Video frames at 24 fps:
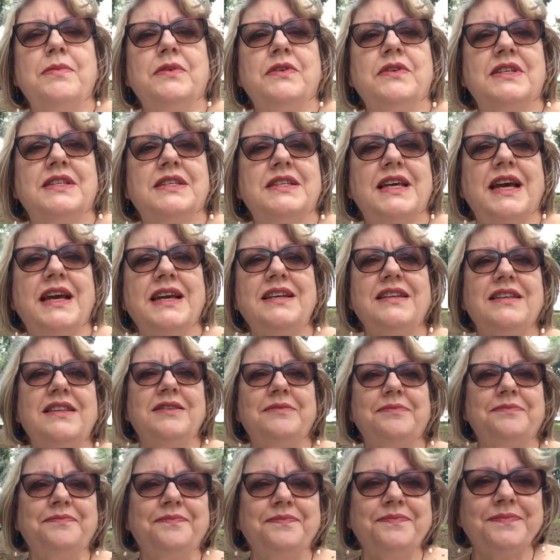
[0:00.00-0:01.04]
to say to
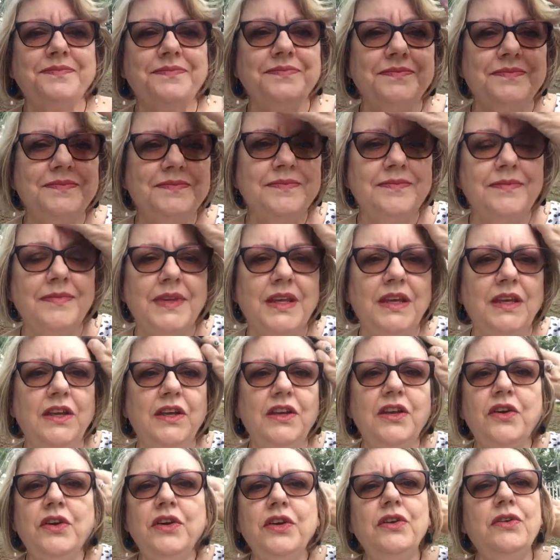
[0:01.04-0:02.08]
them, you
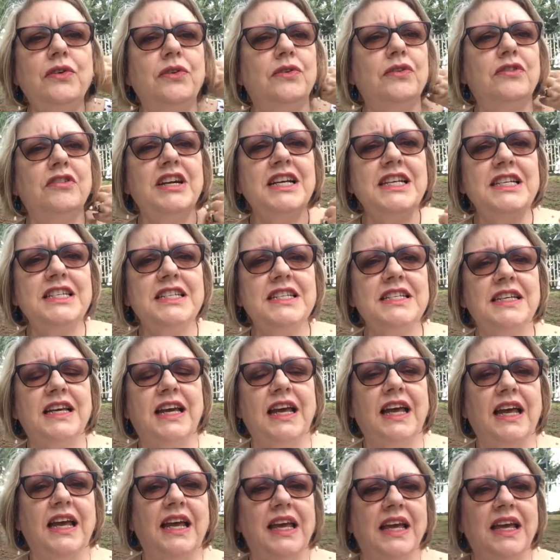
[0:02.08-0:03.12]
know, you look great
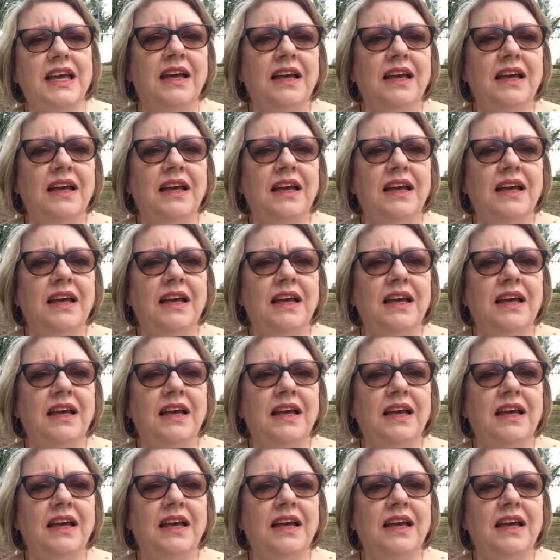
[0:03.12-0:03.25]
today.